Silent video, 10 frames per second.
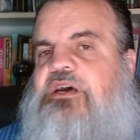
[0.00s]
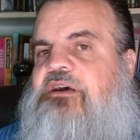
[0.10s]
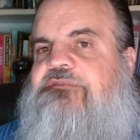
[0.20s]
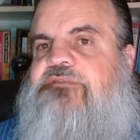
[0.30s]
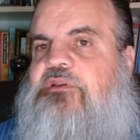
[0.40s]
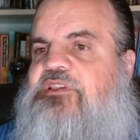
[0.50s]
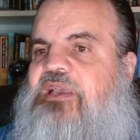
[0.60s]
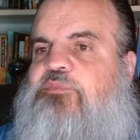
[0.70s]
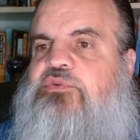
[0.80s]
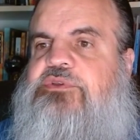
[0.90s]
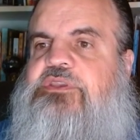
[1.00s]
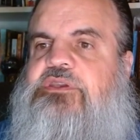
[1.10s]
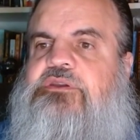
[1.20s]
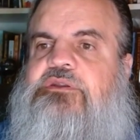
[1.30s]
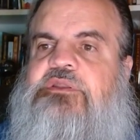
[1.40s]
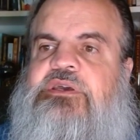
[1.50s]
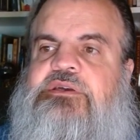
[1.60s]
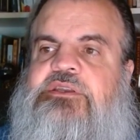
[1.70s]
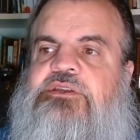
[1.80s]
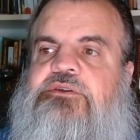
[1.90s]
Uh, for example, he could
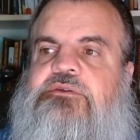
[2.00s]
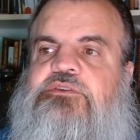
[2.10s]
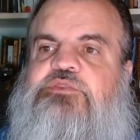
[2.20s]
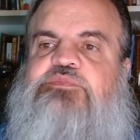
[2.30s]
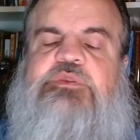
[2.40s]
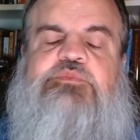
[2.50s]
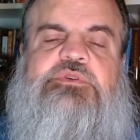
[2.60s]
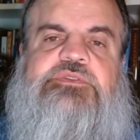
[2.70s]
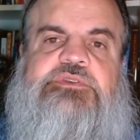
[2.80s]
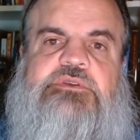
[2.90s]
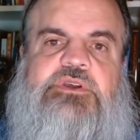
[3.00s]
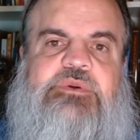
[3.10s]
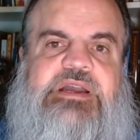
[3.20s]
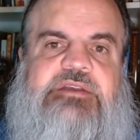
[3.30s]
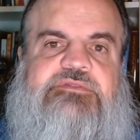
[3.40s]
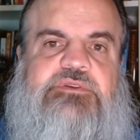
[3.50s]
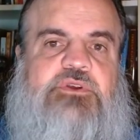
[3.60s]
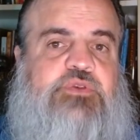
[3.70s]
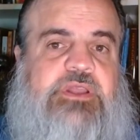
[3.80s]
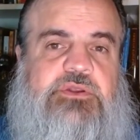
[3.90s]
uh, encourage people to go
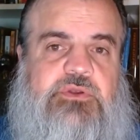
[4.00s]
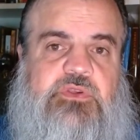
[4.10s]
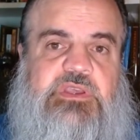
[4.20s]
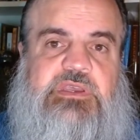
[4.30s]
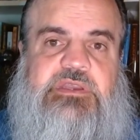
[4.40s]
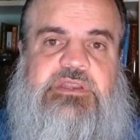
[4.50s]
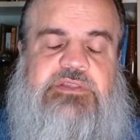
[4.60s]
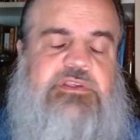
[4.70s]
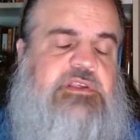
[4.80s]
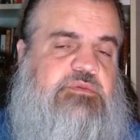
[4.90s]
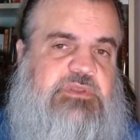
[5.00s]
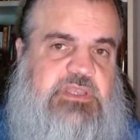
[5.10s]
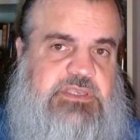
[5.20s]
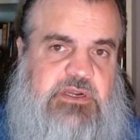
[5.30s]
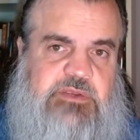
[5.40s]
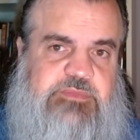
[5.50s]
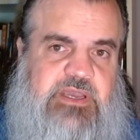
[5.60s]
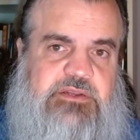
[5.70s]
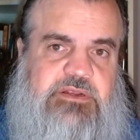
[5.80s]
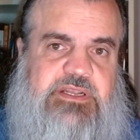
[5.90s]
after accreditors. Now, this is really dark
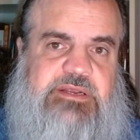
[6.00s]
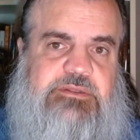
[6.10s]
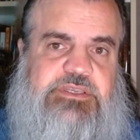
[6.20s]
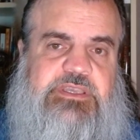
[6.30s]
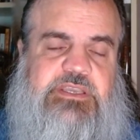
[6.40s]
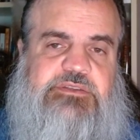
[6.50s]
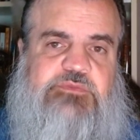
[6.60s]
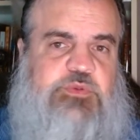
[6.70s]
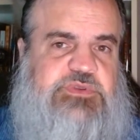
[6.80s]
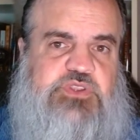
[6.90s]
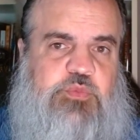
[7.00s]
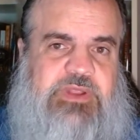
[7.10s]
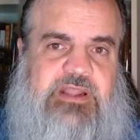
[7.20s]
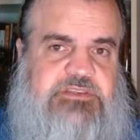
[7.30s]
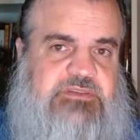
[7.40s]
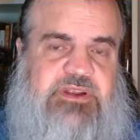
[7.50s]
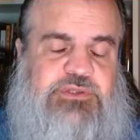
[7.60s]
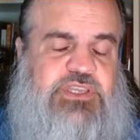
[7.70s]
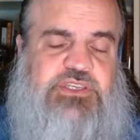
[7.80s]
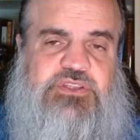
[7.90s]
matter in higher education. Almost nobody outside of higher
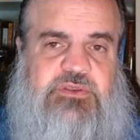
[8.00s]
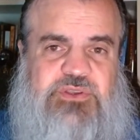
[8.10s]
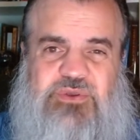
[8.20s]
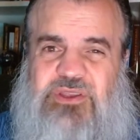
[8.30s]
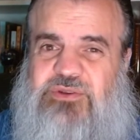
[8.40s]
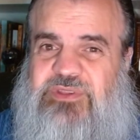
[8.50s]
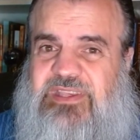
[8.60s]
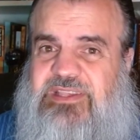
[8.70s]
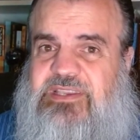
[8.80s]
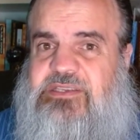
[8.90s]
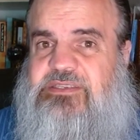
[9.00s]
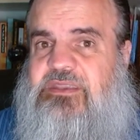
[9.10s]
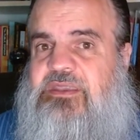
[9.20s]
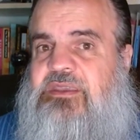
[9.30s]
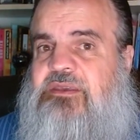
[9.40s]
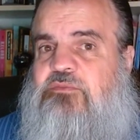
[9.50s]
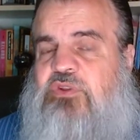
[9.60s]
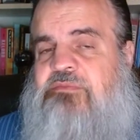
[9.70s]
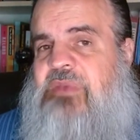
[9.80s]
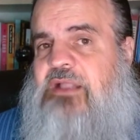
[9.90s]
education knows accreditors exist.
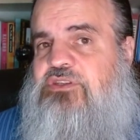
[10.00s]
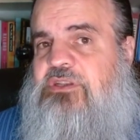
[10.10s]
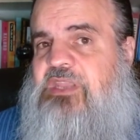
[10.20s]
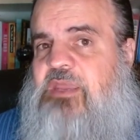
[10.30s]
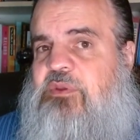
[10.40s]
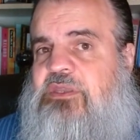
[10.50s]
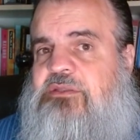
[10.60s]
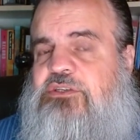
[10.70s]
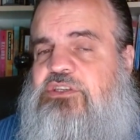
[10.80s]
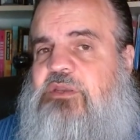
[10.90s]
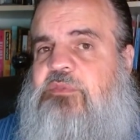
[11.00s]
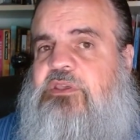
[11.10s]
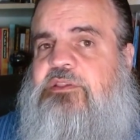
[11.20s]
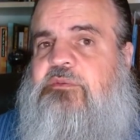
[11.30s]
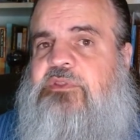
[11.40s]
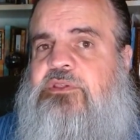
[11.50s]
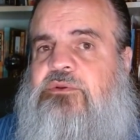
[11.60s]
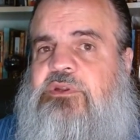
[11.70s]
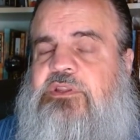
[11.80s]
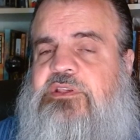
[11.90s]
But imagine naming and shaming some of these
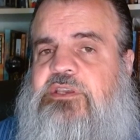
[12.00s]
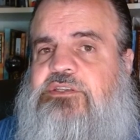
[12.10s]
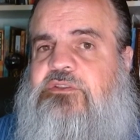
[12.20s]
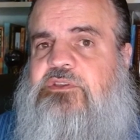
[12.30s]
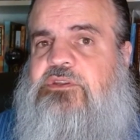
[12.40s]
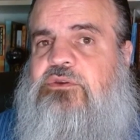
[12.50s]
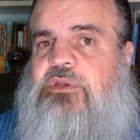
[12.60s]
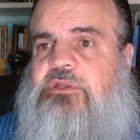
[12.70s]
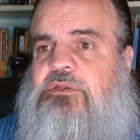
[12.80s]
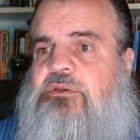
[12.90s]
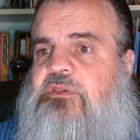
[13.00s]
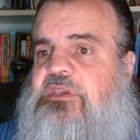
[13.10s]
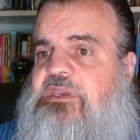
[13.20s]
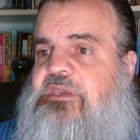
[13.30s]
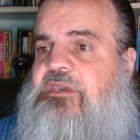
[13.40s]
organizations and accreditors.